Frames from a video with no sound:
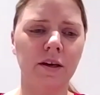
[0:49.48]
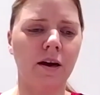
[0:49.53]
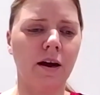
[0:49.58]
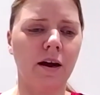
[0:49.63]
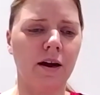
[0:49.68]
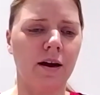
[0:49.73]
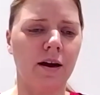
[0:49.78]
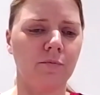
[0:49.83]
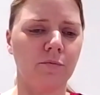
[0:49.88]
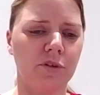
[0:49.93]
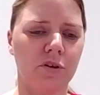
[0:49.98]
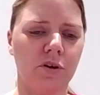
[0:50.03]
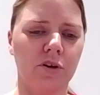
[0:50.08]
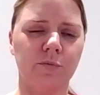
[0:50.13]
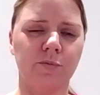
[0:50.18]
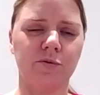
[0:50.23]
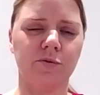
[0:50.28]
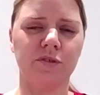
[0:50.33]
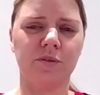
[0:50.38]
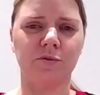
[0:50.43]
Um, you know,
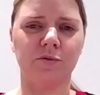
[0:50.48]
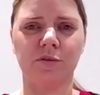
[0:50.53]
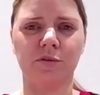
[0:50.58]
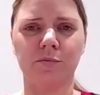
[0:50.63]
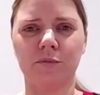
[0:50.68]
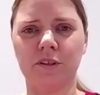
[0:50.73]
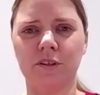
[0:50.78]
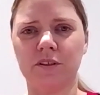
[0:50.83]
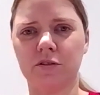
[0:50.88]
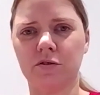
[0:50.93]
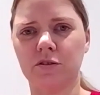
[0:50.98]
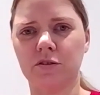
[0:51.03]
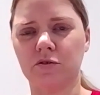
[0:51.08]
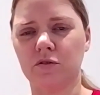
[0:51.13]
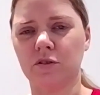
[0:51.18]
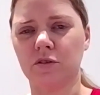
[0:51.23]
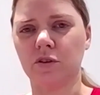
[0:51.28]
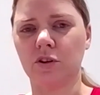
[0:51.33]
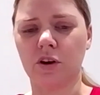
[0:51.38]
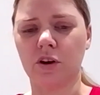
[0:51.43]
upstream companies are under
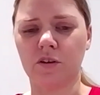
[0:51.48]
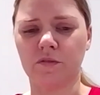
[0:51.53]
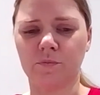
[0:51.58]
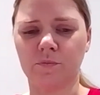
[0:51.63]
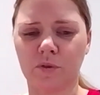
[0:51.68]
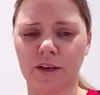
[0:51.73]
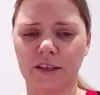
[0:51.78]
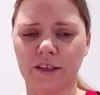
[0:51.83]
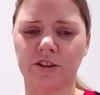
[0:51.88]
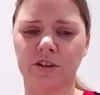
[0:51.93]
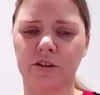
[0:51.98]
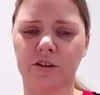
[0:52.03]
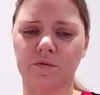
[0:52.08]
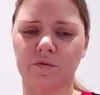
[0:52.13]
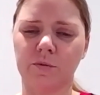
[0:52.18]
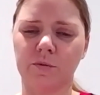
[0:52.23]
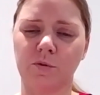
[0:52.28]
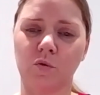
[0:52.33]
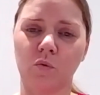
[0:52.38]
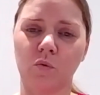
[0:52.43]
a lot of pressure
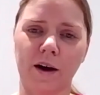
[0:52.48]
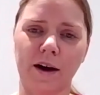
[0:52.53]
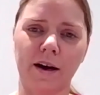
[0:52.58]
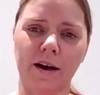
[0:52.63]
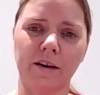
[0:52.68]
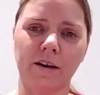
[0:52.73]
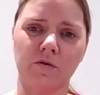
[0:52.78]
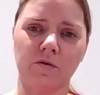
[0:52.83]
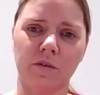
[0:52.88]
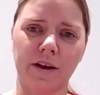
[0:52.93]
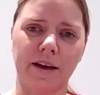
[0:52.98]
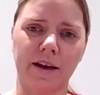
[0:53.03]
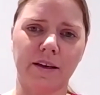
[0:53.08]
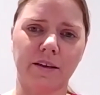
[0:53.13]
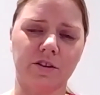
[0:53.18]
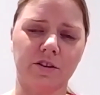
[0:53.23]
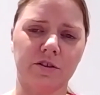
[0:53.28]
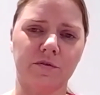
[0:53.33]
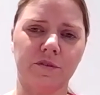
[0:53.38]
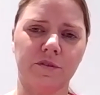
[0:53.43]
from a wide
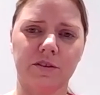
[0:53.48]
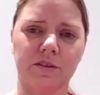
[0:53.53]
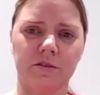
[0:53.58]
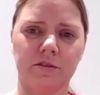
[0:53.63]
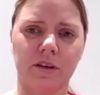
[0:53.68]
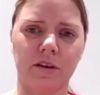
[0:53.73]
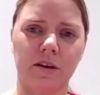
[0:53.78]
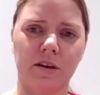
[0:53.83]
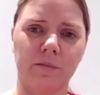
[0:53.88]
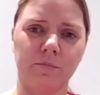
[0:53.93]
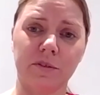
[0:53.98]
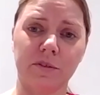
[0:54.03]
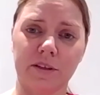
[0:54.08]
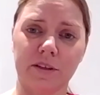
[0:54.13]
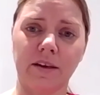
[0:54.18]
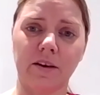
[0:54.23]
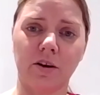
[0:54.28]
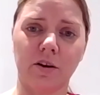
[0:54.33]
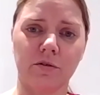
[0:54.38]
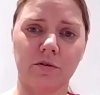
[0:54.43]
range of um,
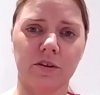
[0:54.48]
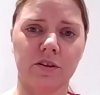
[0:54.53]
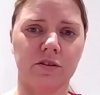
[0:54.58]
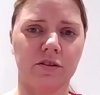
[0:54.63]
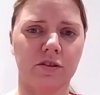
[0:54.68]
stakeholders.